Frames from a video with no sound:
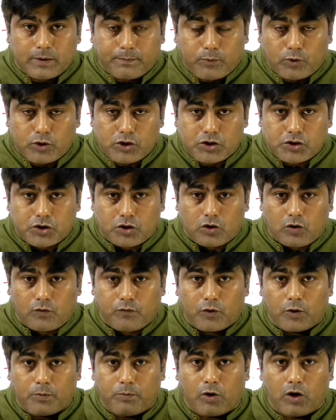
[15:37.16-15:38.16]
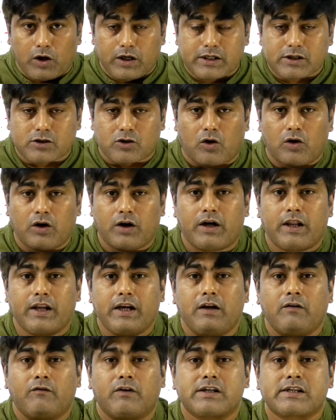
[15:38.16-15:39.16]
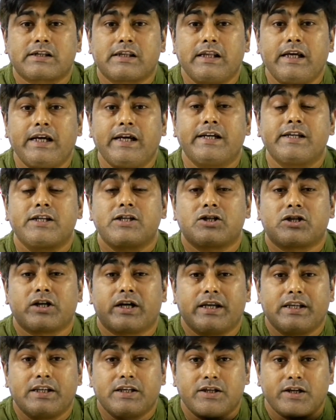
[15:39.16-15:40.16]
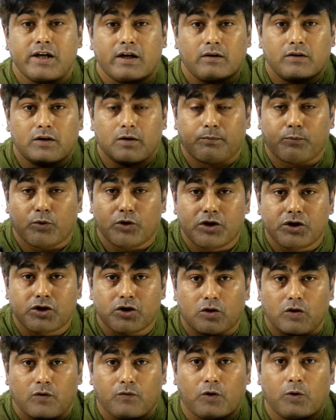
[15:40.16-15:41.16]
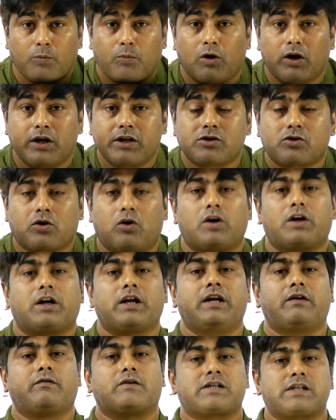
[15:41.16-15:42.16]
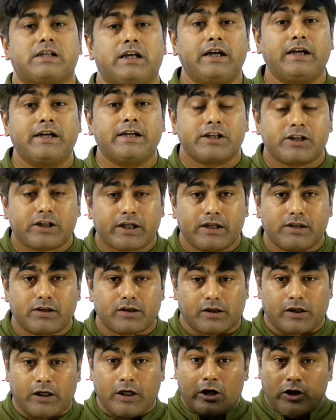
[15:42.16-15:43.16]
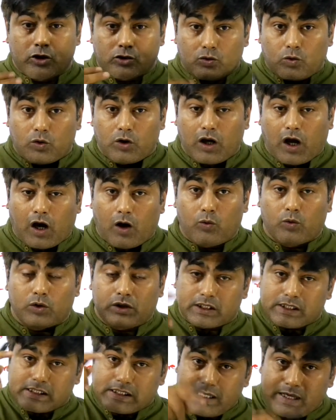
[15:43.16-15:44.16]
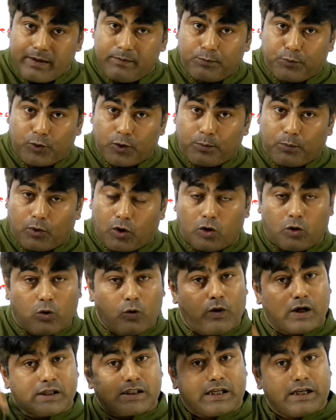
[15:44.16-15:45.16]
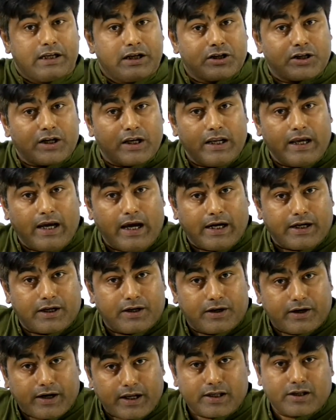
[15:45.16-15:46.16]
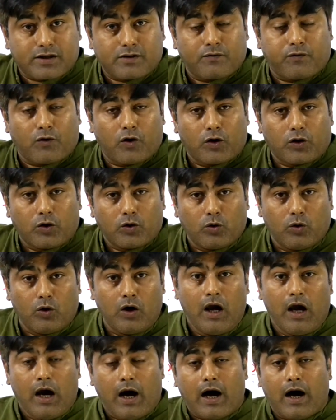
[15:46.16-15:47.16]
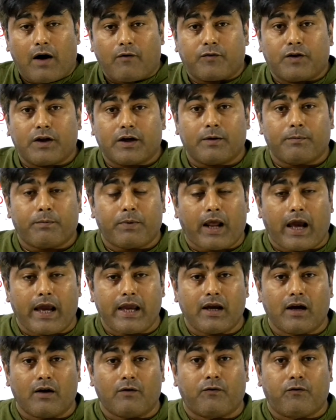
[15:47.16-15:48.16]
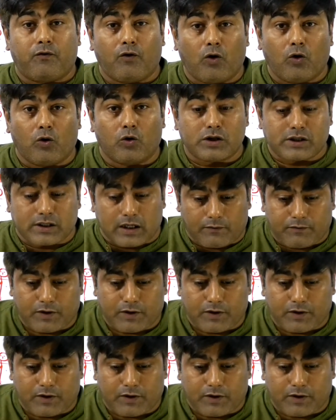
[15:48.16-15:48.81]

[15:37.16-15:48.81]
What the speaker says: position of football is continuously changing. The position of football is continuously changing. So now the same football who was initially at rest for you, after applying a force,